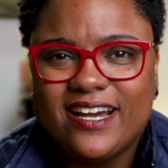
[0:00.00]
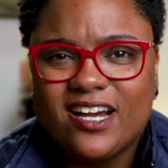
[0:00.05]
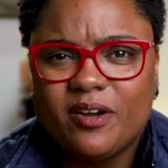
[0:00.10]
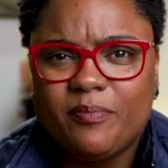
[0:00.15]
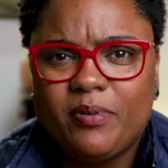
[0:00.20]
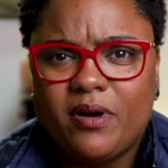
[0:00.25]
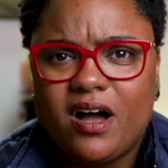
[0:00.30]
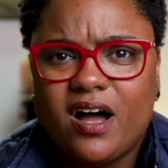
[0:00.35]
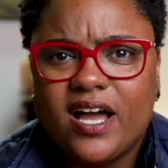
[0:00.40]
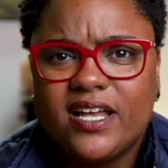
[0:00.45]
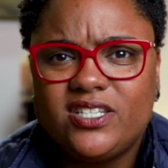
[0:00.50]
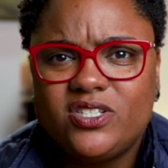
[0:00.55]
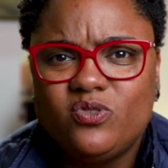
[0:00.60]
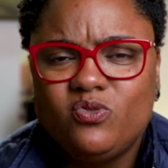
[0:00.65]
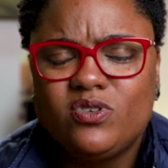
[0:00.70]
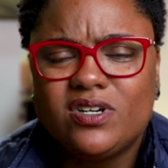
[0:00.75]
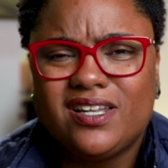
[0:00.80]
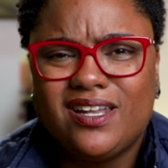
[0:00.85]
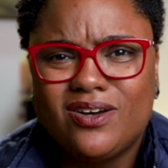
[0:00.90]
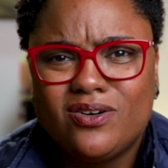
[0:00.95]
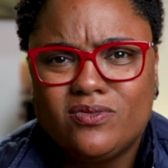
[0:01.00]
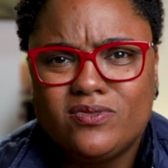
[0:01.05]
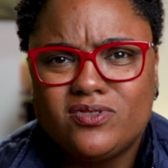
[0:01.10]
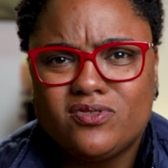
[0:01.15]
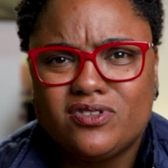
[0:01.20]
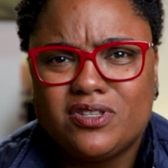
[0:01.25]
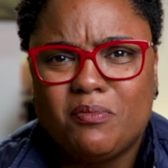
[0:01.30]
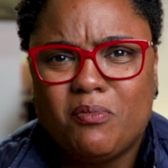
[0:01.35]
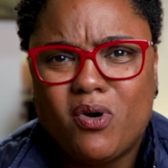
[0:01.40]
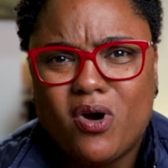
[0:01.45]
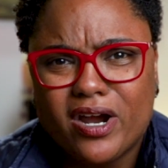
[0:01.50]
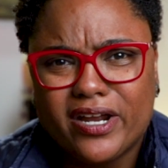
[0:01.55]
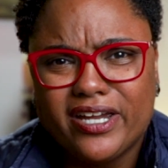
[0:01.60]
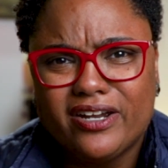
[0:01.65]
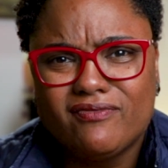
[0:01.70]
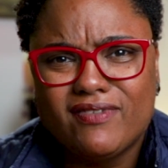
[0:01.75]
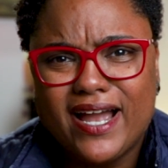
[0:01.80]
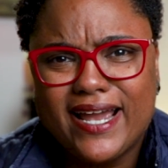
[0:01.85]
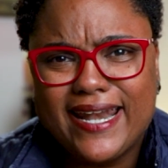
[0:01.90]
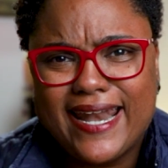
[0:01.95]
AirPod 2 clones on the
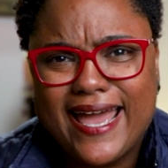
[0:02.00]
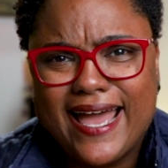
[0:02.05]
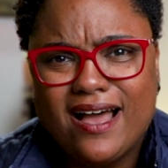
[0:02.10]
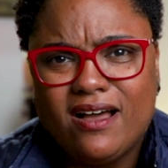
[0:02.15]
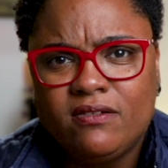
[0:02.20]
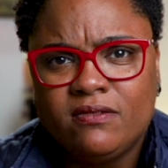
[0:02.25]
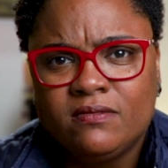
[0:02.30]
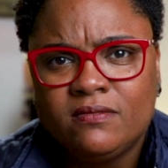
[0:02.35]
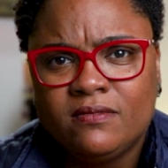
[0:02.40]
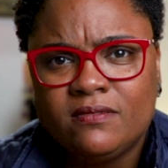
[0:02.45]
market right now?